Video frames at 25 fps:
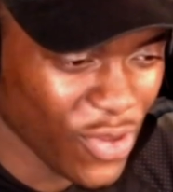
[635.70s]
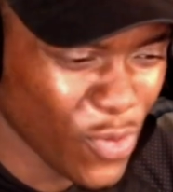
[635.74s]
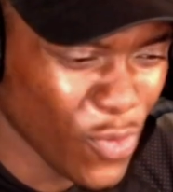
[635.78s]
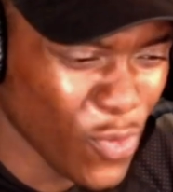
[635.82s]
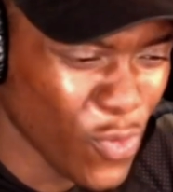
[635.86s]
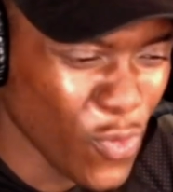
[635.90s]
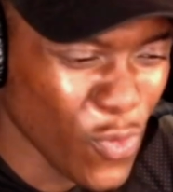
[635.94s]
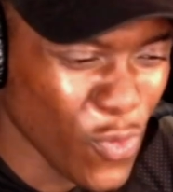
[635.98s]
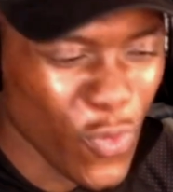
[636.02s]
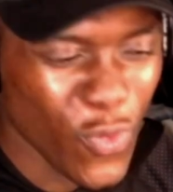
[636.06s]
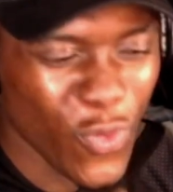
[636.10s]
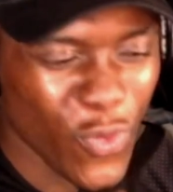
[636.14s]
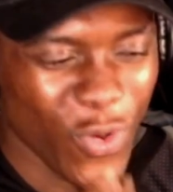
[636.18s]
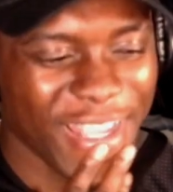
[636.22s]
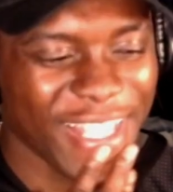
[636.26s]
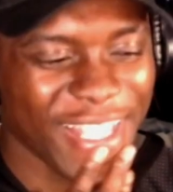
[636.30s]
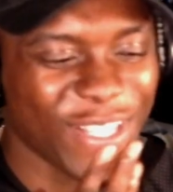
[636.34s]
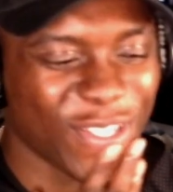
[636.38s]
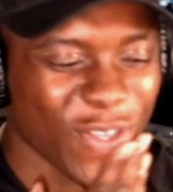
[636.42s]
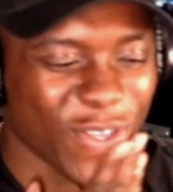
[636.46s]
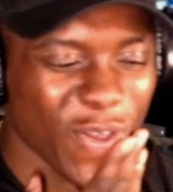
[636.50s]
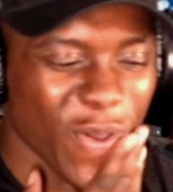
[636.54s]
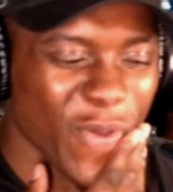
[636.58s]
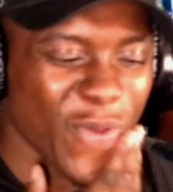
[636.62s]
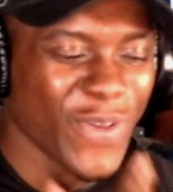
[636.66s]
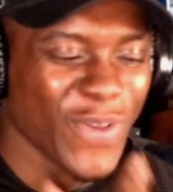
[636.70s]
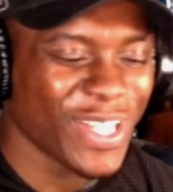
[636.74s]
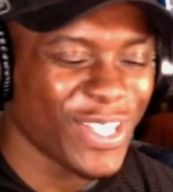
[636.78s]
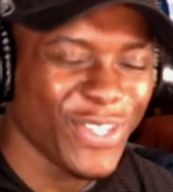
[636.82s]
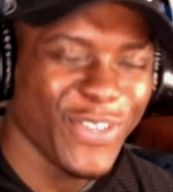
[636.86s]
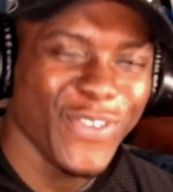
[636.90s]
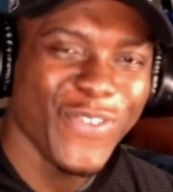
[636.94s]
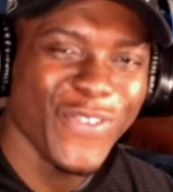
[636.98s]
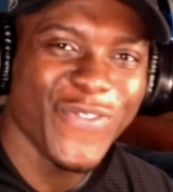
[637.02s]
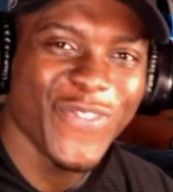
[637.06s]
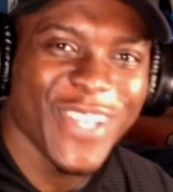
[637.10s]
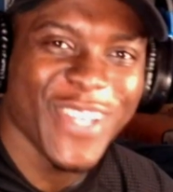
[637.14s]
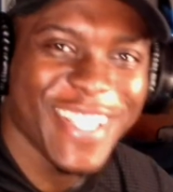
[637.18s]
Oh, let's go. A
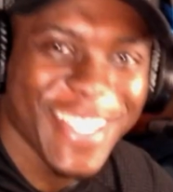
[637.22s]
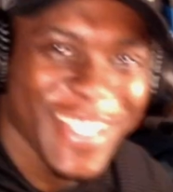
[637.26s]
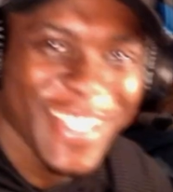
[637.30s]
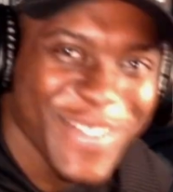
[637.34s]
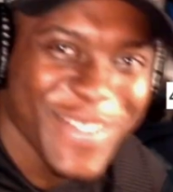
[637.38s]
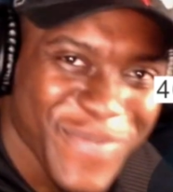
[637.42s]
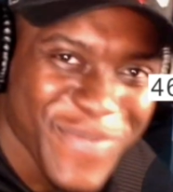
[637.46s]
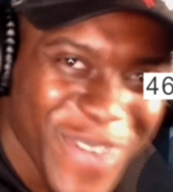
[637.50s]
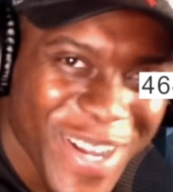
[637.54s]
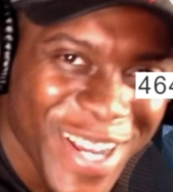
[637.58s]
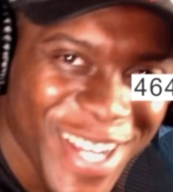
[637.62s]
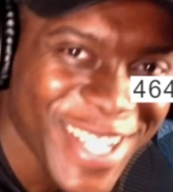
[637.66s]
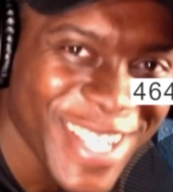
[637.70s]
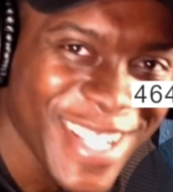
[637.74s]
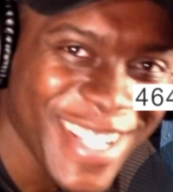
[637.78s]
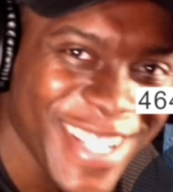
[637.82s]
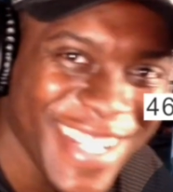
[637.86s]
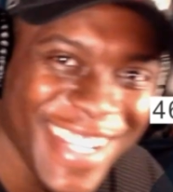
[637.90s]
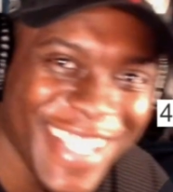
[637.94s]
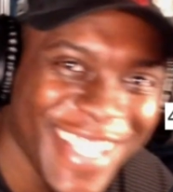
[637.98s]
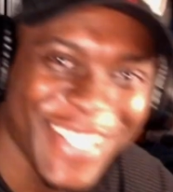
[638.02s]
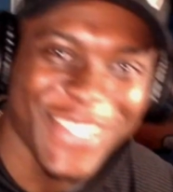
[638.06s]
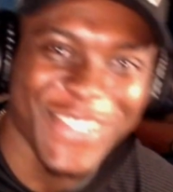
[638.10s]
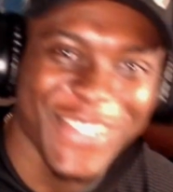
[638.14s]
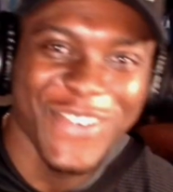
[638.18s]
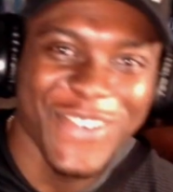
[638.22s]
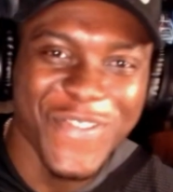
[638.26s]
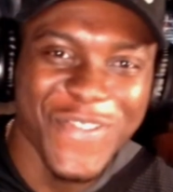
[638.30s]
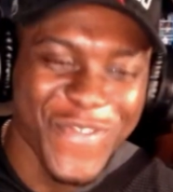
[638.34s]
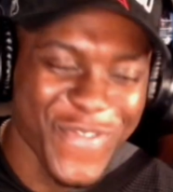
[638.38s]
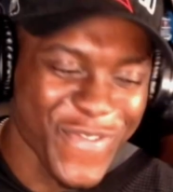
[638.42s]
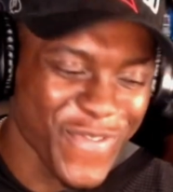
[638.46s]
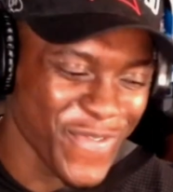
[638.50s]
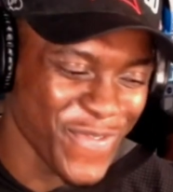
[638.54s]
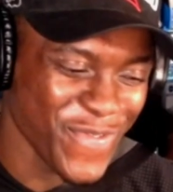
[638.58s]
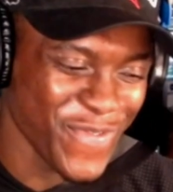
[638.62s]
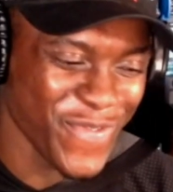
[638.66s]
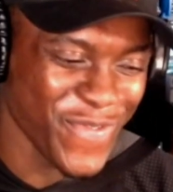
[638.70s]
two versus one. Let's
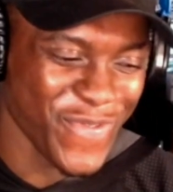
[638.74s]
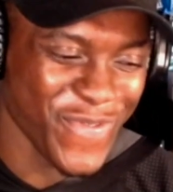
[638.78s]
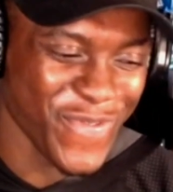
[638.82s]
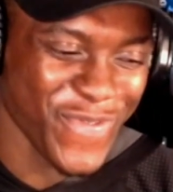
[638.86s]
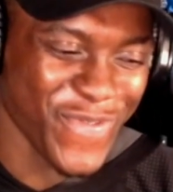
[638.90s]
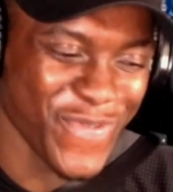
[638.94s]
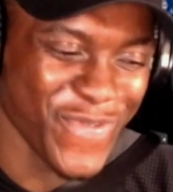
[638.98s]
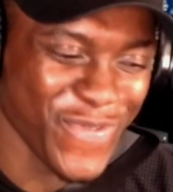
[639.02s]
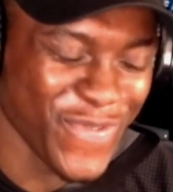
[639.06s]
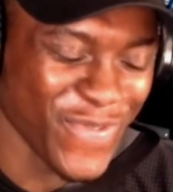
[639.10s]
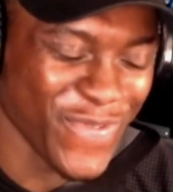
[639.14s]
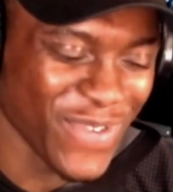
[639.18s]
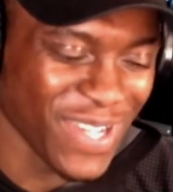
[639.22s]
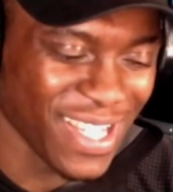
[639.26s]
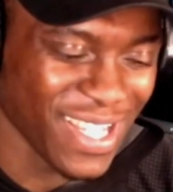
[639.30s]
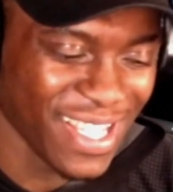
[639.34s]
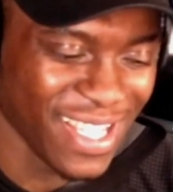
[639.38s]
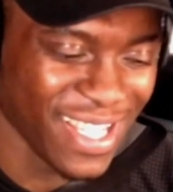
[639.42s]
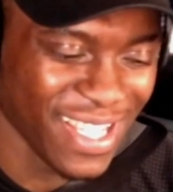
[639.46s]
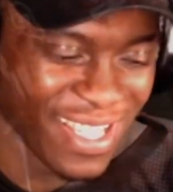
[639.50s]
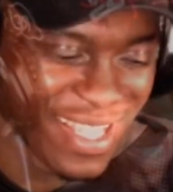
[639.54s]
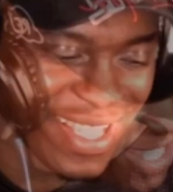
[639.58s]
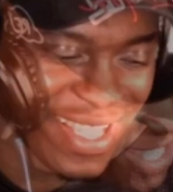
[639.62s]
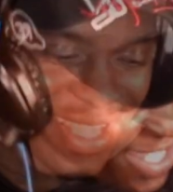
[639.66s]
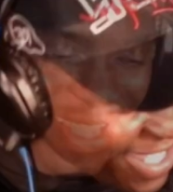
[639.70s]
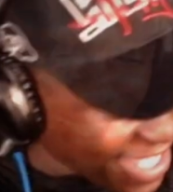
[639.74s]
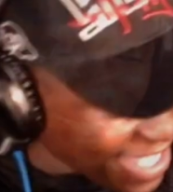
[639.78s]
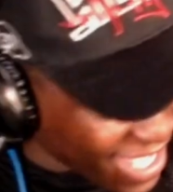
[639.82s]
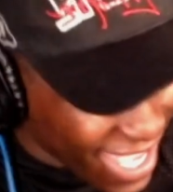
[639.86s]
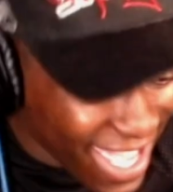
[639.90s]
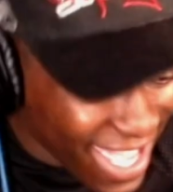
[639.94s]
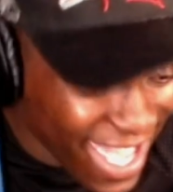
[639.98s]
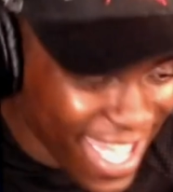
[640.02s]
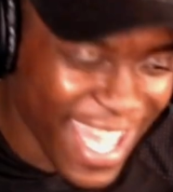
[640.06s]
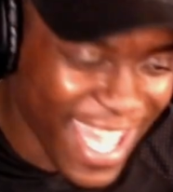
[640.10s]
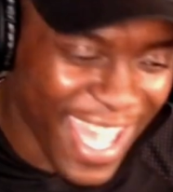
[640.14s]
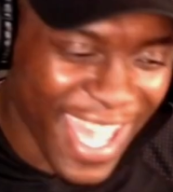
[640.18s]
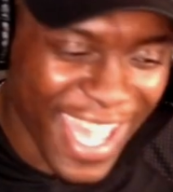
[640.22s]
go. Uh,
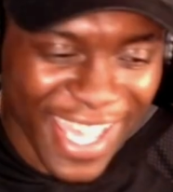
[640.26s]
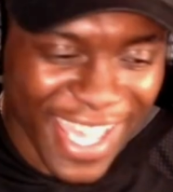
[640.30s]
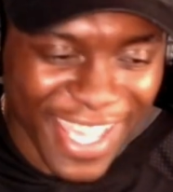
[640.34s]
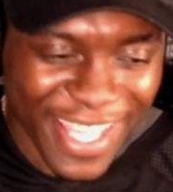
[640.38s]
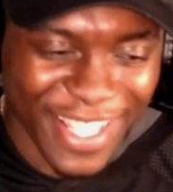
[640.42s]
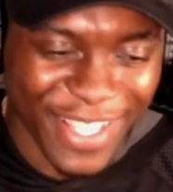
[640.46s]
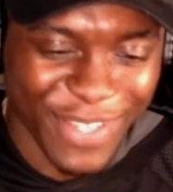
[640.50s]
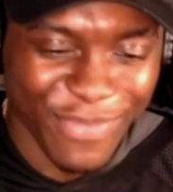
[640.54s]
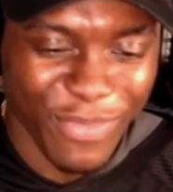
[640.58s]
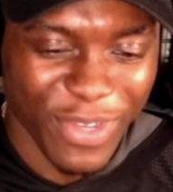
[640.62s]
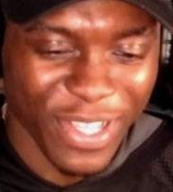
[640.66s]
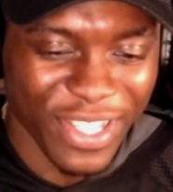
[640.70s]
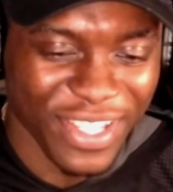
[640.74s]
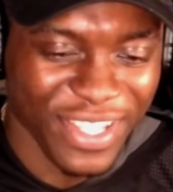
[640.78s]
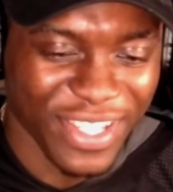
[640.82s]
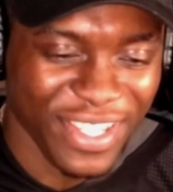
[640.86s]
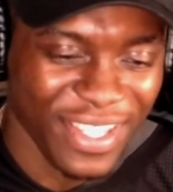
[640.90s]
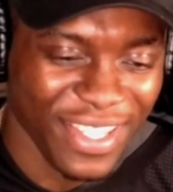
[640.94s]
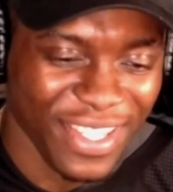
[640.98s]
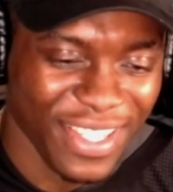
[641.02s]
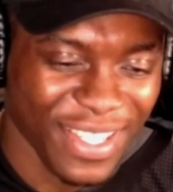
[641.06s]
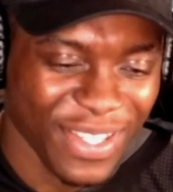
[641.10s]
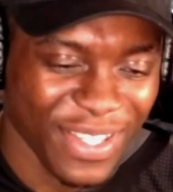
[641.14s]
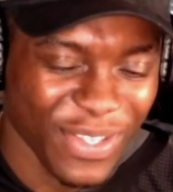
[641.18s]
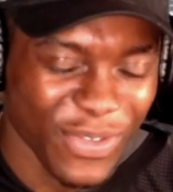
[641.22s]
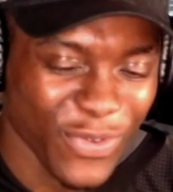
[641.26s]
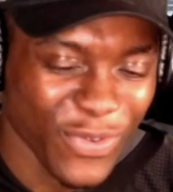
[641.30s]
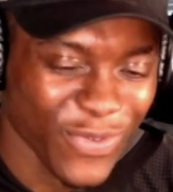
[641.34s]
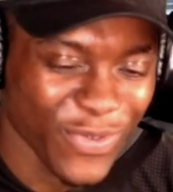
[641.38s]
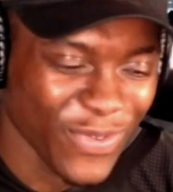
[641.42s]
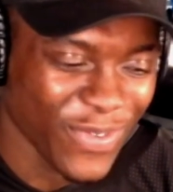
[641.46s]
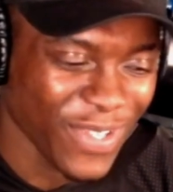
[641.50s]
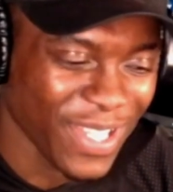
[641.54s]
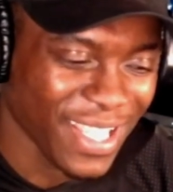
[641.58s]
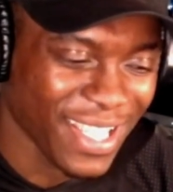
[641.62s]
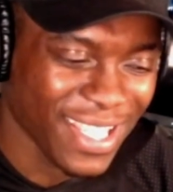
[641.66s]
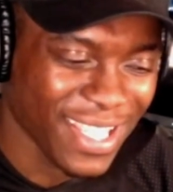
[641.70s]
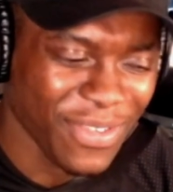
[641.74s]
yeah, but she still.
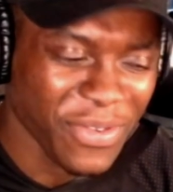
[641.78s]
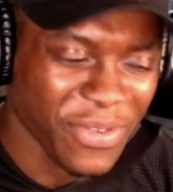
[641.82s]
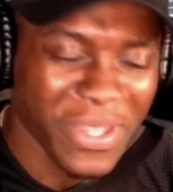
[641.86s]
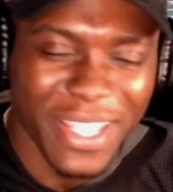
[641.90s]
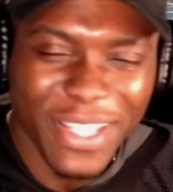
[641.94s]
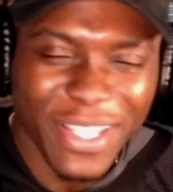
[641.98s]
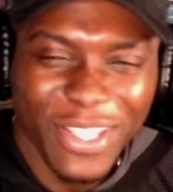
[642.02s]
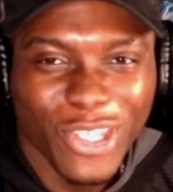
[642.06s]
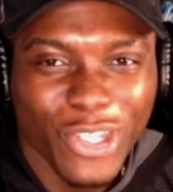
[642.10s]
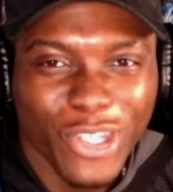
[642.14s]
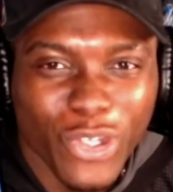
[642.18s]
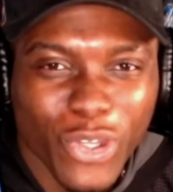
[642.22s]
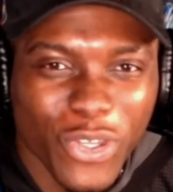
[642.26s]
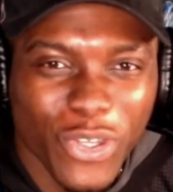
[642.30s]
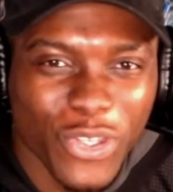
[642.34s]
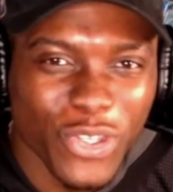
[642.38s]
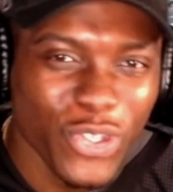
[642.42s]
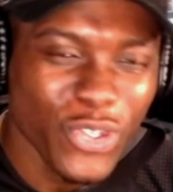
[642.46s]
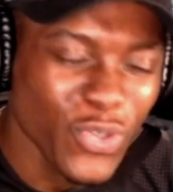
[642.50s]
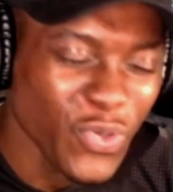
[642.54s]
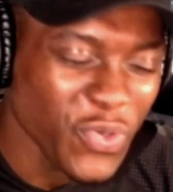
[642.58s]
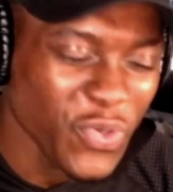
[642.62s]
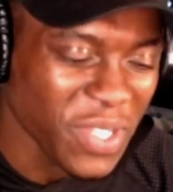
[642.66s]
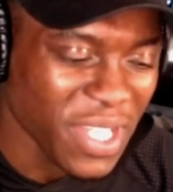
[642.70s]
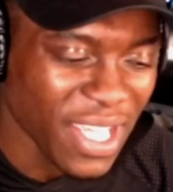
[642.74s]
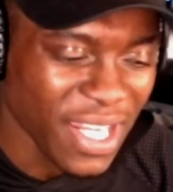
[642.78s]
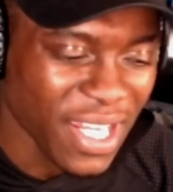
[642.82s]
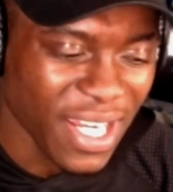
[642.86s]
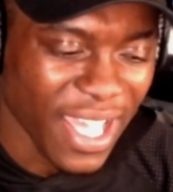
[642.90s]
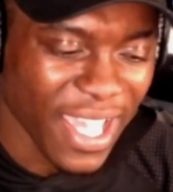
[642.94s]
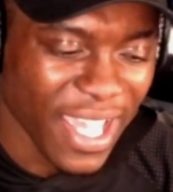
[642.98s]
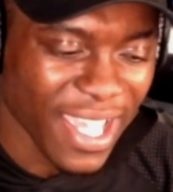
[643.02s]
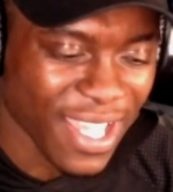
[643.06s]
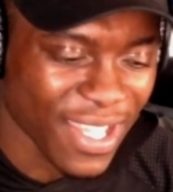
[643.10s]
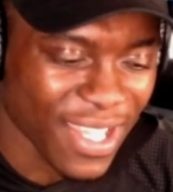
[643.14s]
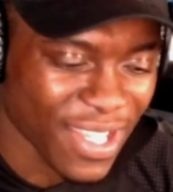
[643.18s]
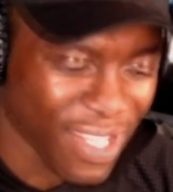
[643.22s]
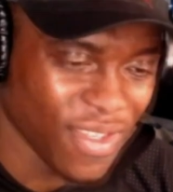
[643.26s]
So can she not shoot then?
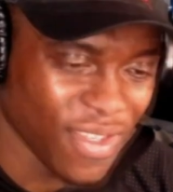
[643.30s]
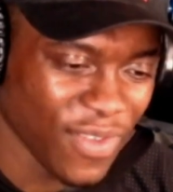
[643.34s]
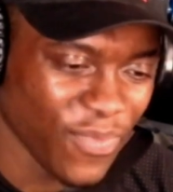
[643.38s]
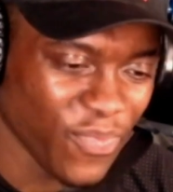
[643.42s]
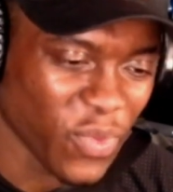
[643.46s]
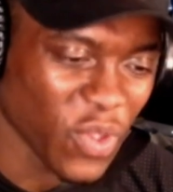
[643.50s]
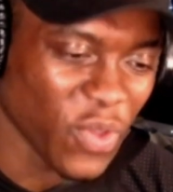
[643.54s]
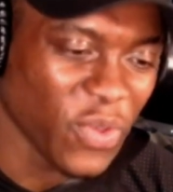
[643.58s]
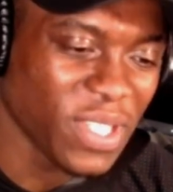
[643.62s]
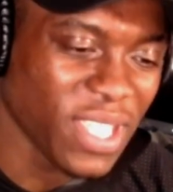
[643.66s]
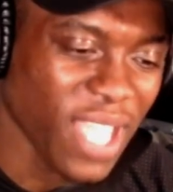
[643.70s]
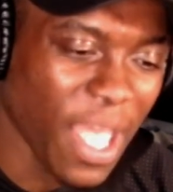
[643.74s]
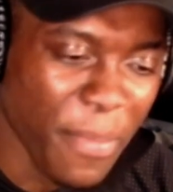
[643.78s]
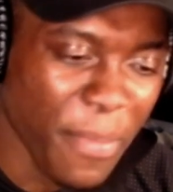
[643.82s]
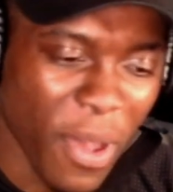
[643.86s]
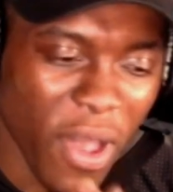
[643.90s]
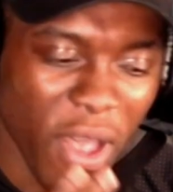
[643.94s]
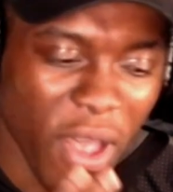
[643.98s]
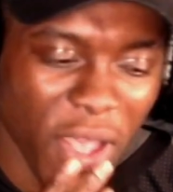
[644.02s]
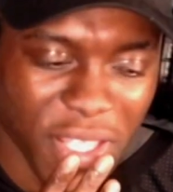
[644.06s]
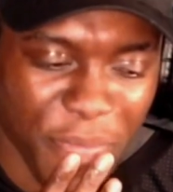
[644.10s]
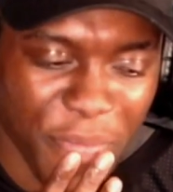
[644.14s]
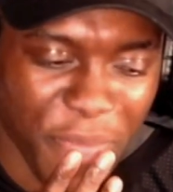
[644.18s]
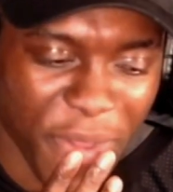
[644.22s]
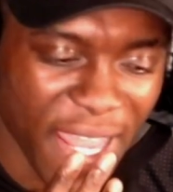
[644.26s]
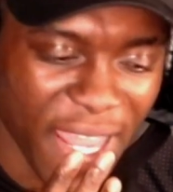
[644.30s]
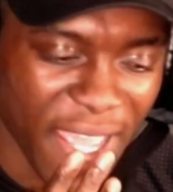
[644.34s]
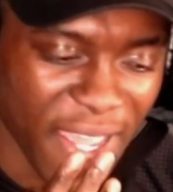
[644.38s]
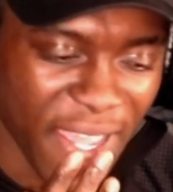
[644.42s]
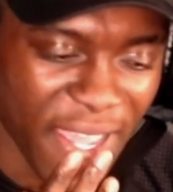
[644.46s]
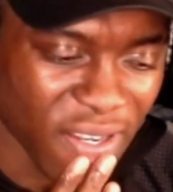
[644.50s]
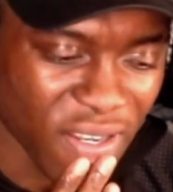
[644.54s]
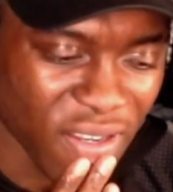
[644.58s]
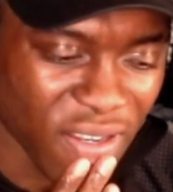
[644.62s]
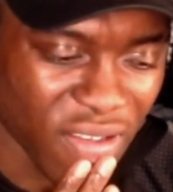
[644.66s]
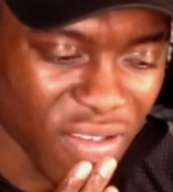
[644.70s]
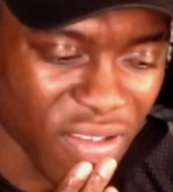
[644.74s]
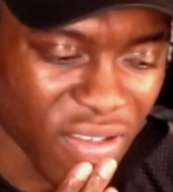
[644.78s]
Like, was that part of the plan?